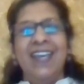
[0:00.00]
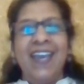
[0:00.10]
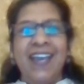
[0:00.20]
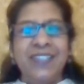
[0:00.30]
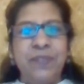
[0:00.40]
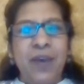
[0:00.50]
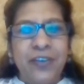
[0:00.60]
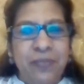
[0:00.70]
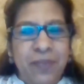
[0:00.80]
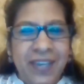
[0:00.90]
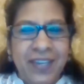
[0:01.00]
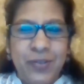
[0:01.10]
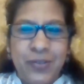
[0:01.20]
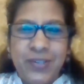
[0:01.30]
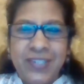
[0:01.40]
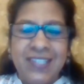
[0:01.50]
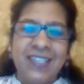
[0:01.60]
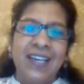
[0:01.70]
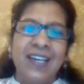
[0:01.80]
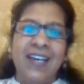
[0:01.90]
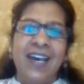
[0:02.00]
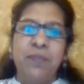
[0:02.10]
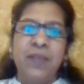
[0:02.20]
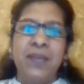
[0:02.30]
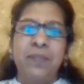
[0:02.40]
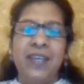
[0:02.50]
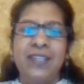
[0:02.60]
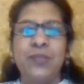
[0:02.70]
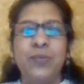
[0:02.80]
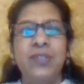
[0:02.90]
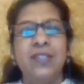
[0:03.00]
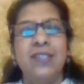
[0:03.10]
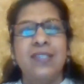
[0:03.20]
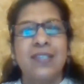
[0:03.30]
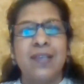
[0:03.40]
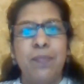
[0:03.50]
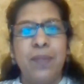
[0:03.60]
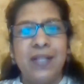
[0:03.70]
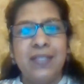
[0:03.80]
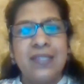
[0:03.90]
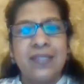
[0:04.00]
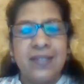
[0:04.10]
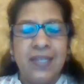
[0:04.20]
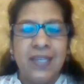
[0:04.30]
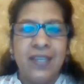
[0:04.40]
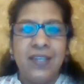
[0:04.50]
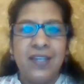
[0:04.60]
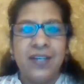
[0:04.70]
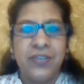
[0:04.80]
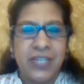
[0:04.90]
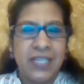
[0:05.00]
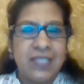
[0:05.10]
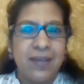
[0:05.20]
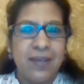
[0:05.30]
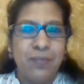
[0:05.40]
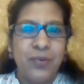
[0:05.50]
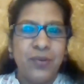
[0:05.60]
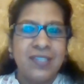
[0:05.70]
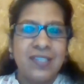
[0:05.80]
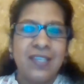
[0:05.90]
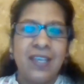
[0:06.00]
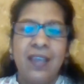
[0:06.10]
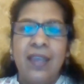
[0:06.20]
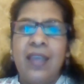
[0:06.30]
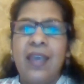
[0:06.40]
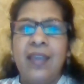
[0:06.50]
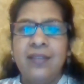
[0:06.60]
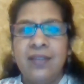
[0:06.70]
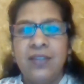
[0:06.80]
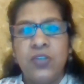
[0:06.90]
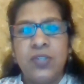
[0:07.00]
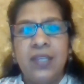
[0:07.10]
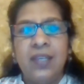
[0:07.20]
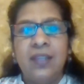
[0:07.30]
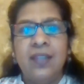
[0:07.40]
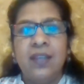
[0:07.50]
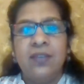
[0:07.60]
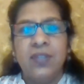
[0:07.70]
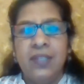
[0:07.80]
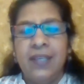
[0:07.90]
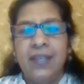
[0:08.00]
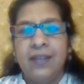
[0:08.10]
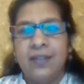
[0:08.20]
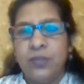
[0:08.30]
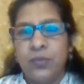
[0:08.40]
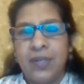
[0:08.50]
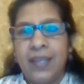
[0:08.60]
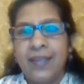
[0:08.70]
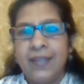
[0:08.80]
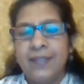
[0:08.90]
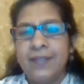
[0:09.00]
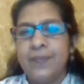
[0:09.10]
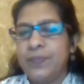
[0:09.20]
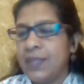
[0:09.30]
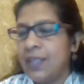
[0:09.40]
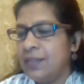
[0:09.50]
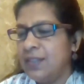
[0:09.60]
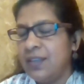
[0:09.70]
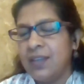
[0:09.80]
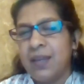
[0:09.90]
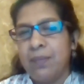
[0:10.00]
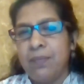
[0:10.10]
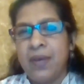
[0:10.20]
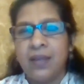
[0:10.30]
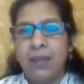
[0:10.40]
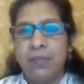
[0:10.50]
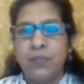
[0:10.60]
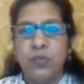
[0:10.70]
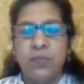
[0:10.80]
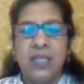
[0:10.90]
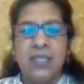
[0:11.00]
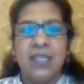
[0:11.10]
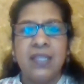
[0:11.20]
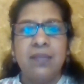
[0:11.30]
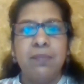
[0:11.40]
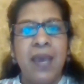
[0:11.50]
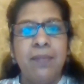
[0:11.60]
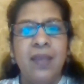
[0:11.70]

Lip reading: as a part of my course, I make my students compulsorily read some books, and initially they really don't like it, and they come up to me and say that, "Ma'am,